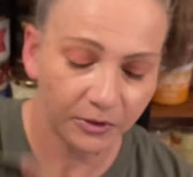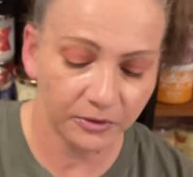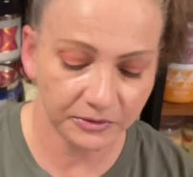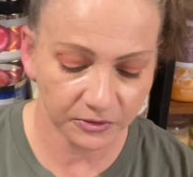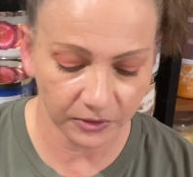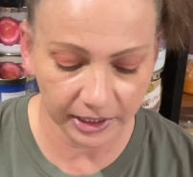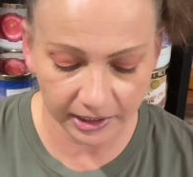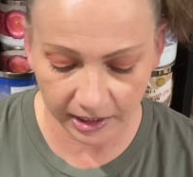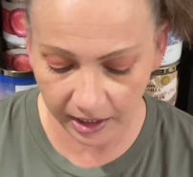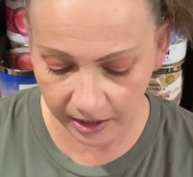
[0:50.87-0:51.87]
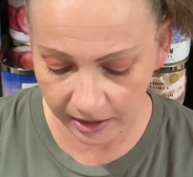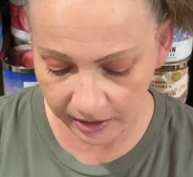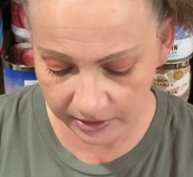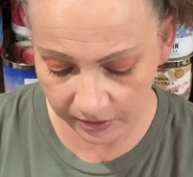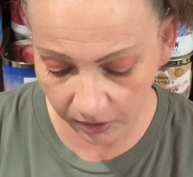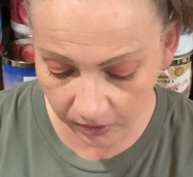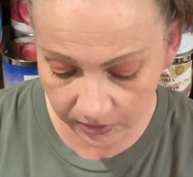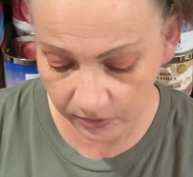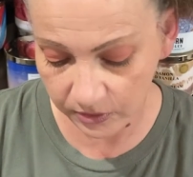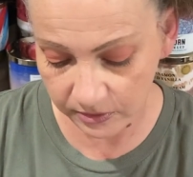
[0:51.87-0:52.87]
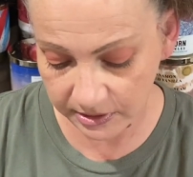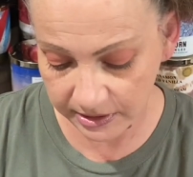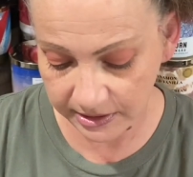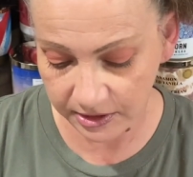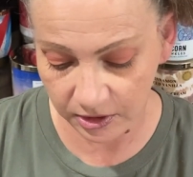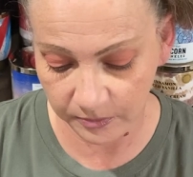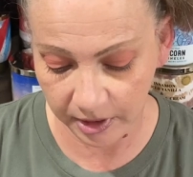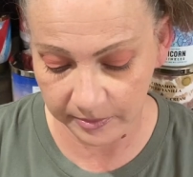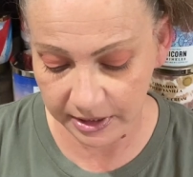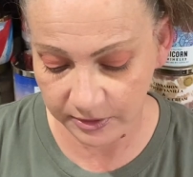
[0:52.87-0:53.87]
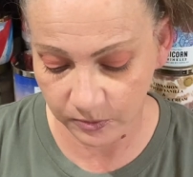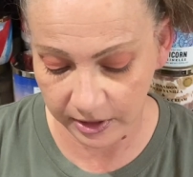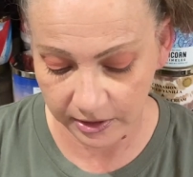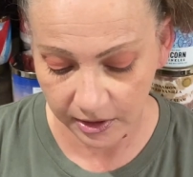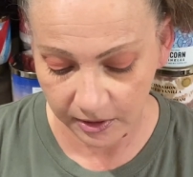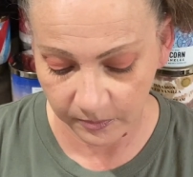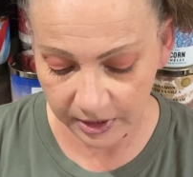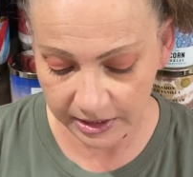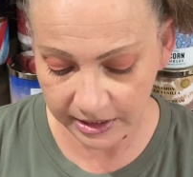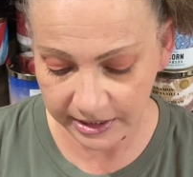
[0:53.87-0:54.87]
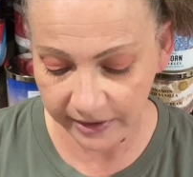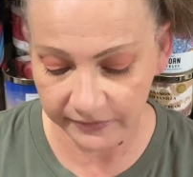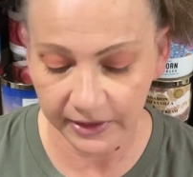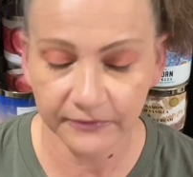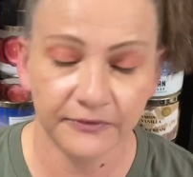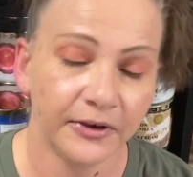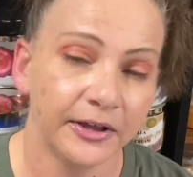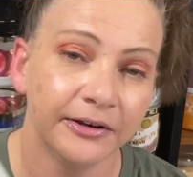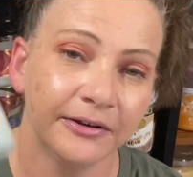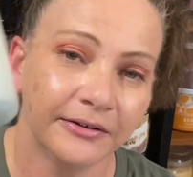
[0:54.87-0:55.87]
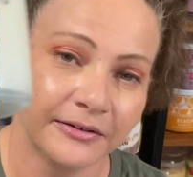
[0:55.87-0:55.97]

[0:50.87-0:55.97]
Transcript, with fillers: Goose Creek. Uh, there are no notes listed on the bottom of this one, but it does have that fun